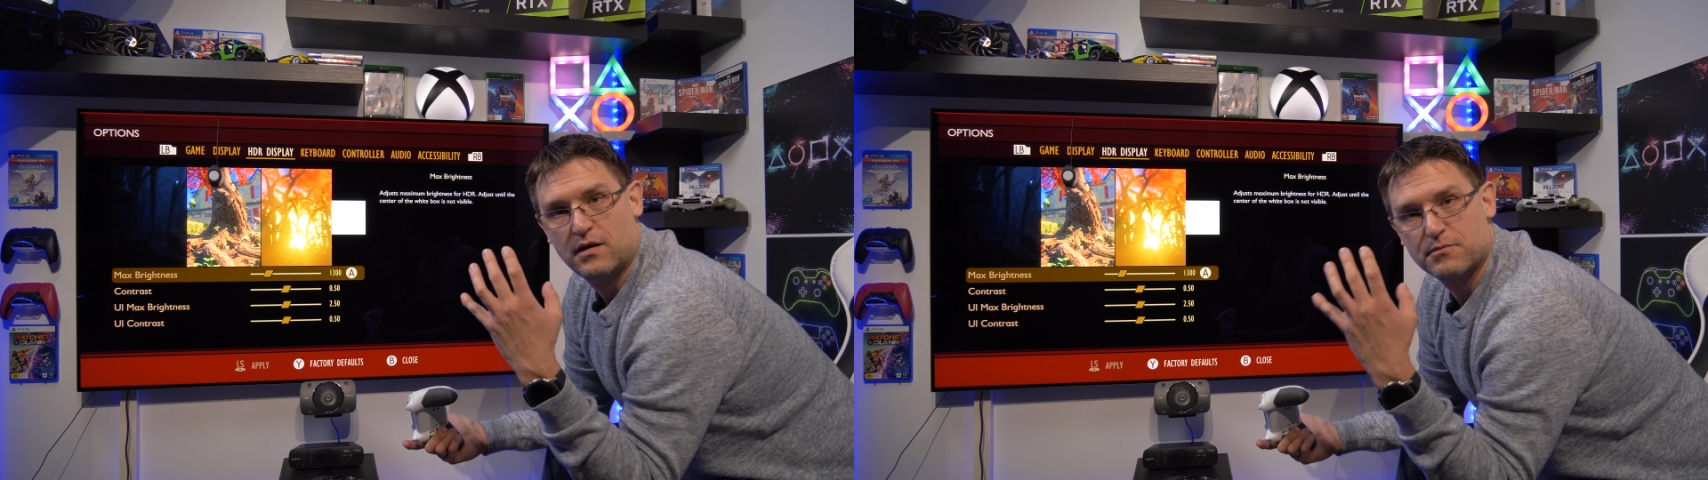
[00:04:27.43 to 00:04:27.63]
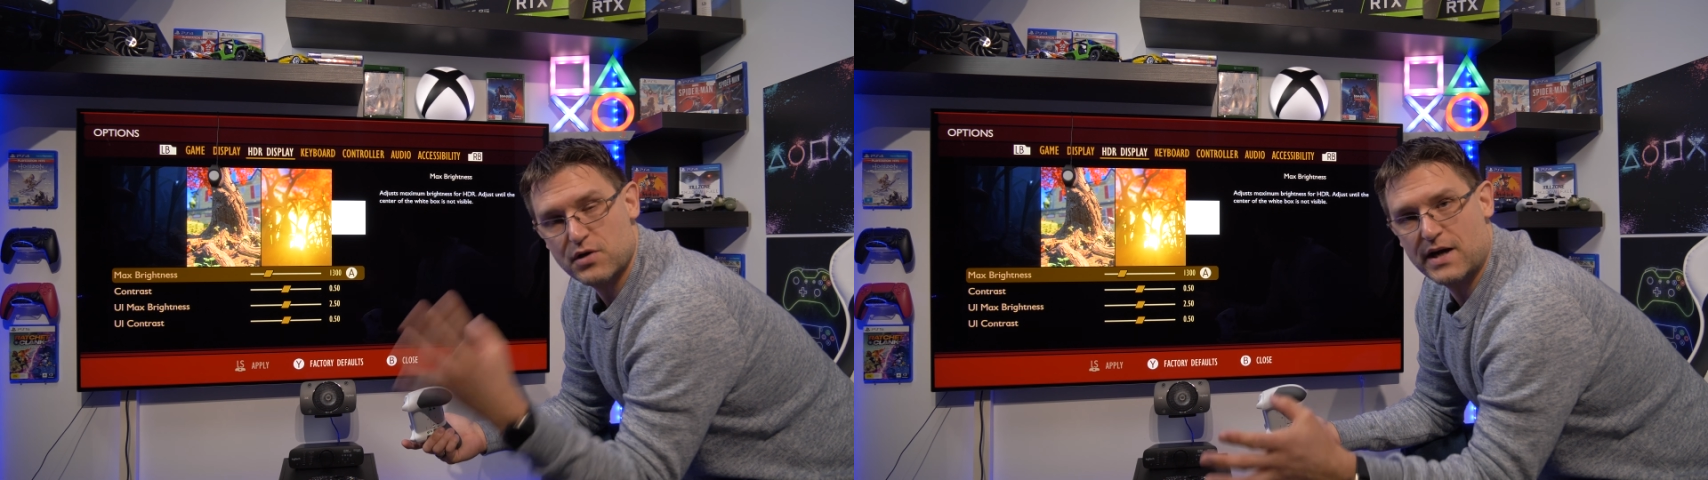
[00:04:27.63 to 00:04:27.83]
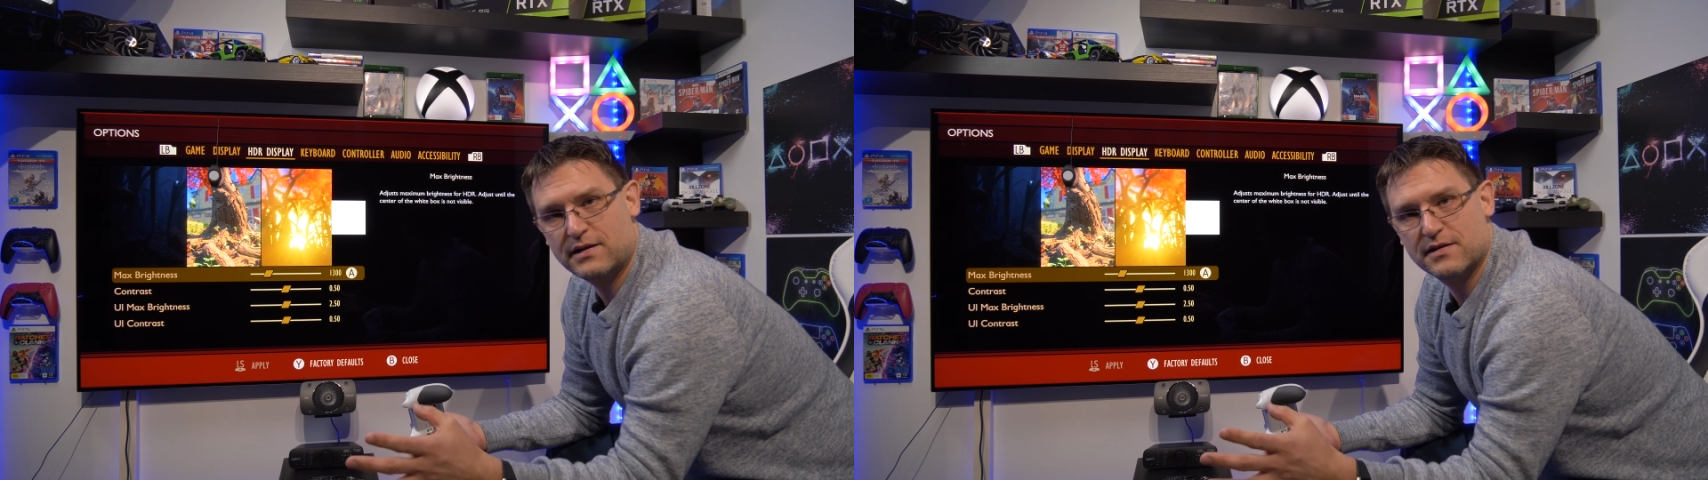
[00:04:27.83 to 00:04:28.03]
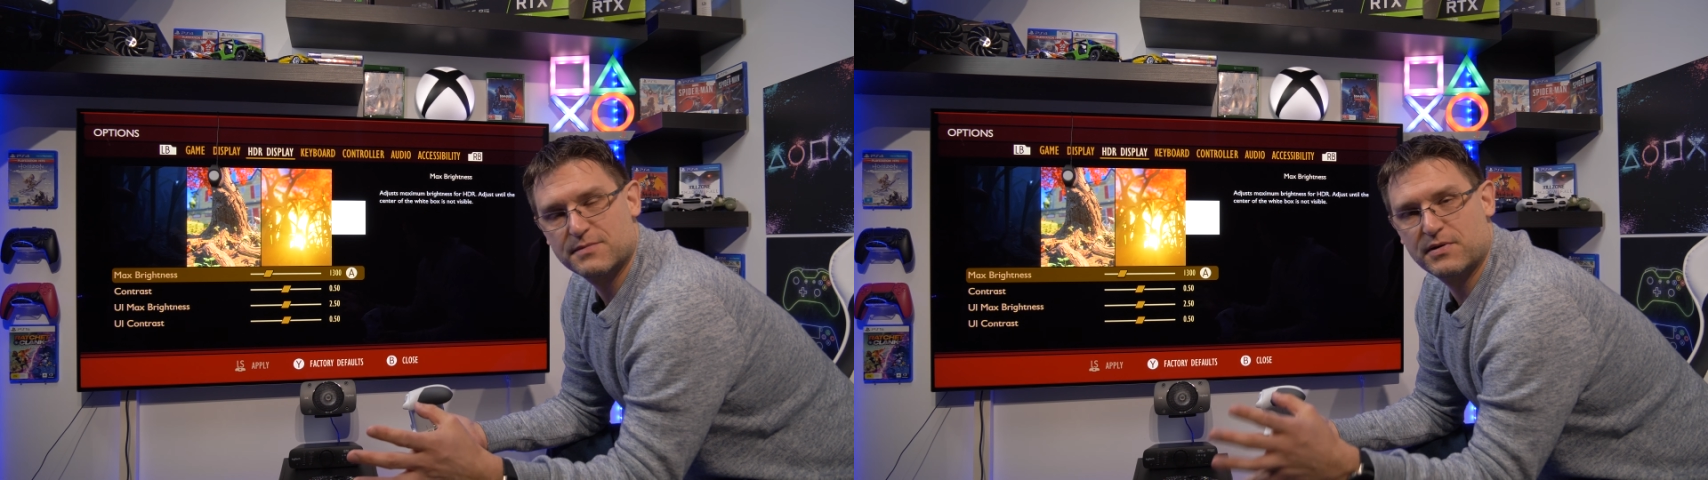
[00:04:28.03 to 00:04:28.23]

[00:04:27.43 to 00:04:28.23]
brightness,